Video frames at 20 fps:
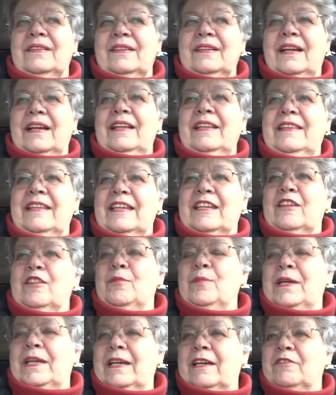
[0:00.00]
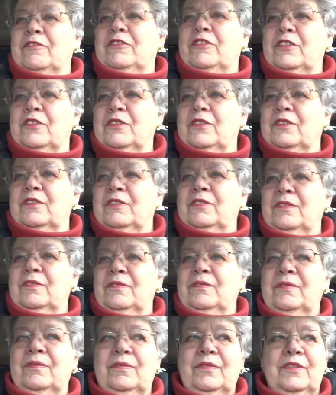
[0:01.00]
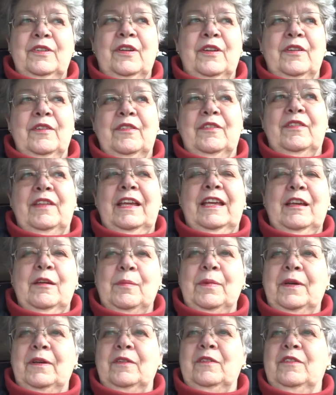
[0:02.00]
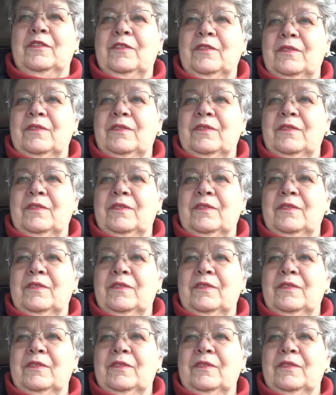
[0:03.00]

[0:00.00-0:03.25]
I think you may have to, you know, think about